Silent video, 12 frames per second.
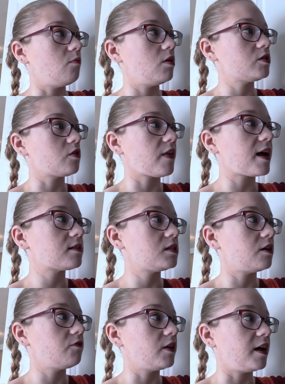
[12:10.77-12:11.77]
So that's
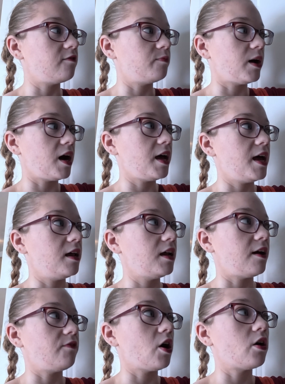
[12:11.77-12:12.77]
stuff that I've bought and
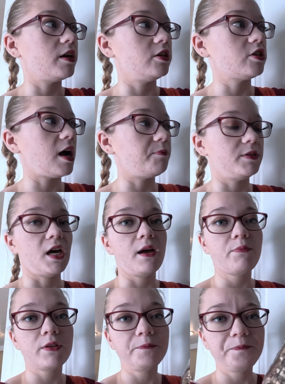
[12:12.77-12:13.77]
have already chopped up